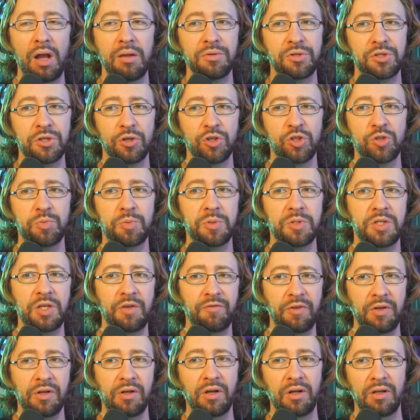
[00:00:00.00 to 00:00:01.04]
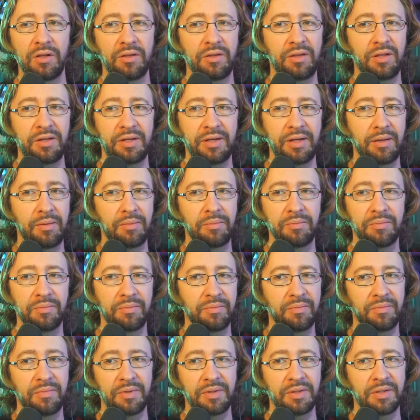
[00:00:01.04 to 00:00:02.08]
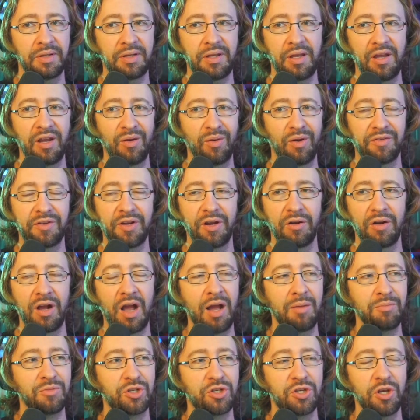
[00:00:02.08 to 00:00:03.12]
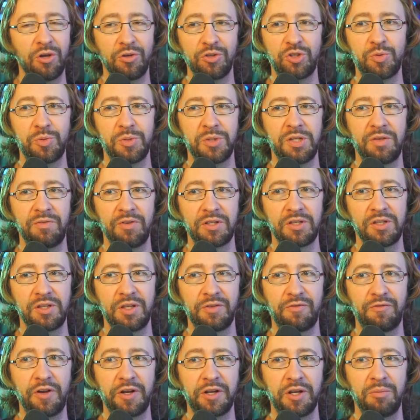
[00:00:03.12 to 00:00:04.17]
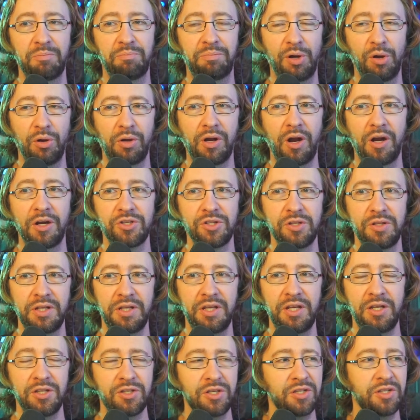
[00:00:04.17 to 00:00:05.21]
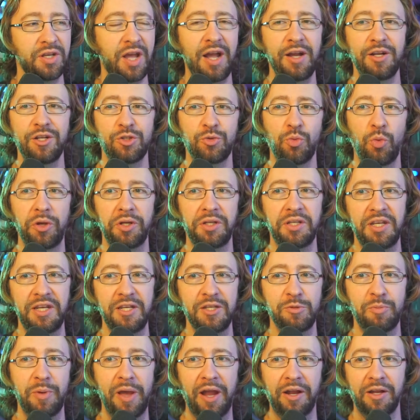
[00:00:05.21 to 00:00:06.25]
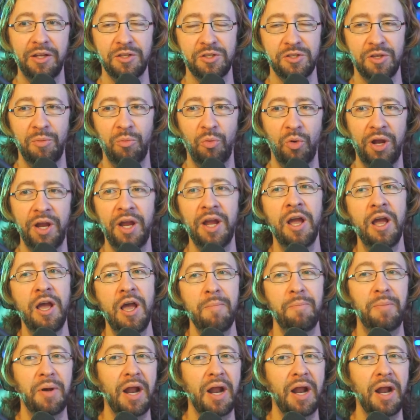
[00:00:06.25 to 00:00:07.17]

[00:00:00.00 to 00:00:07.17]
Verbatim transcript: I'm so specific on the damn the KOF character. I'm so specific to the fucking Bogards and the Geeses. I just want Geese back in some way.